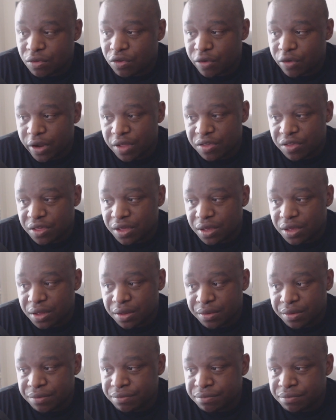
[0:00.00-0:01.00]
it was crazy.
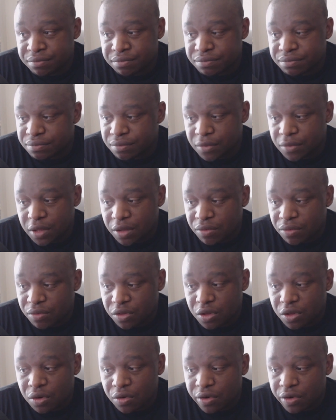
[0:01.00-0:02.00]

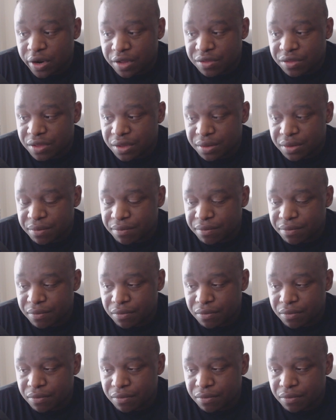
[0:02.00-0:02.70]
So crazy.